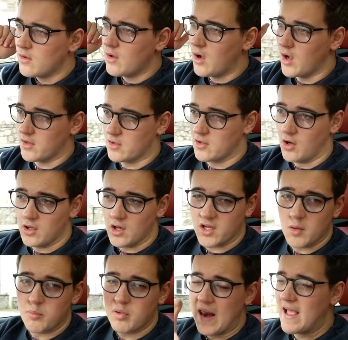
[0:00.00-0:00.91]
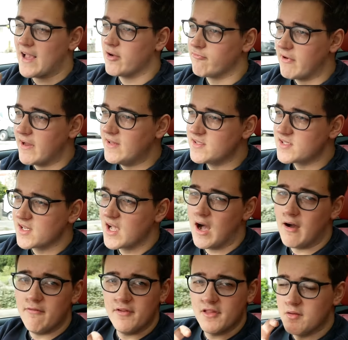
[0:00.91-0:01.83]
like a black ring to
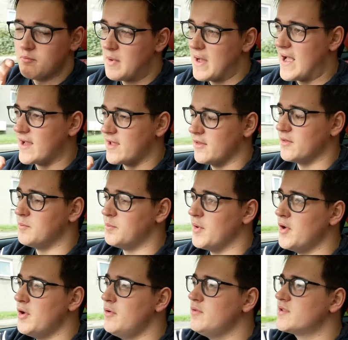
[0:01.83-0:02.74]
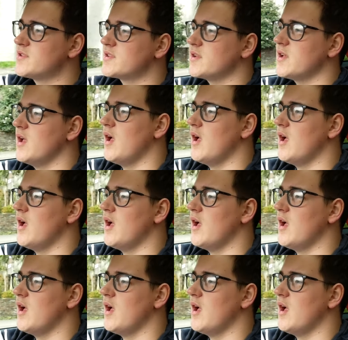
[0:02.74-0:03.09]
cover the back of the boots.